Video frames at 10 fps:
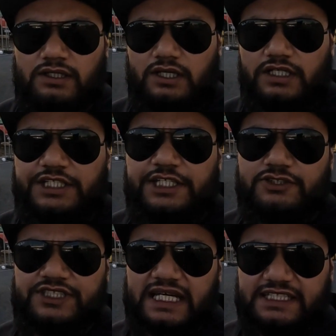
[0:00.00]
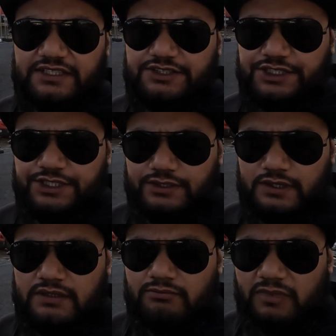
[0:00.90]
A huge thank you
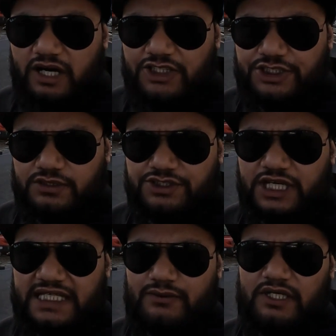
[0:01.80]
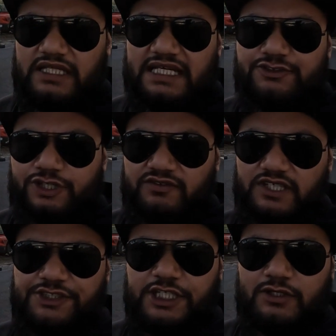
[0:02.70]
to Marshall, Jaguar, Land
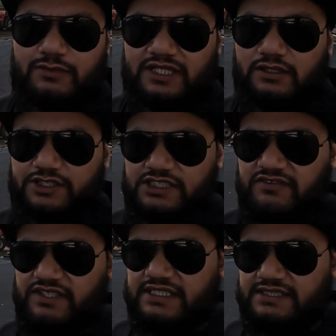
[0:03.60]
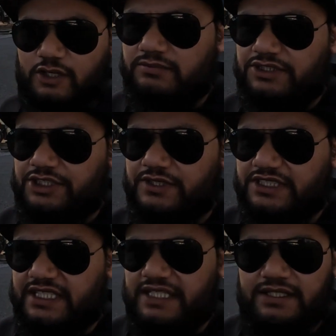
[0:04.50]
Rover, Cheltenham and Gloucester for this
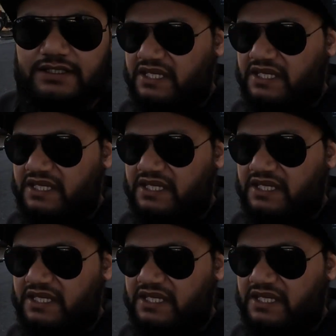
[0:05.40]
opportunity.